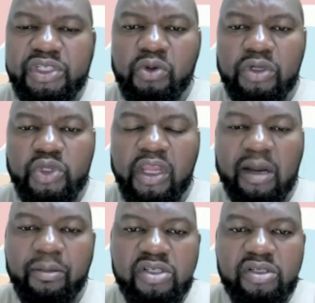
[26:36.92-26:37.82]
Eugene, you were
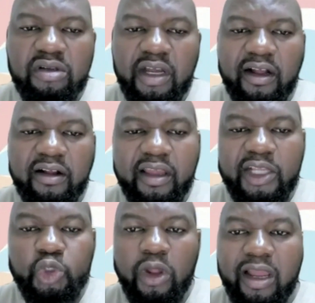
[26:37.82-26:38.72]
talking about
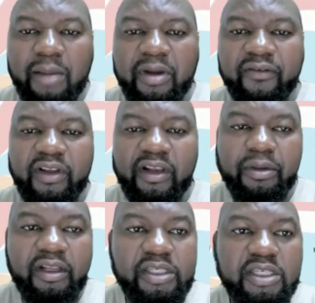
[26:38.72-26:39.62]
actual lime
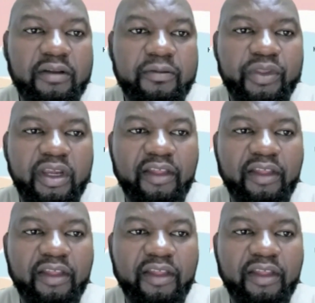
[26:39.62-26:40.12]
availability.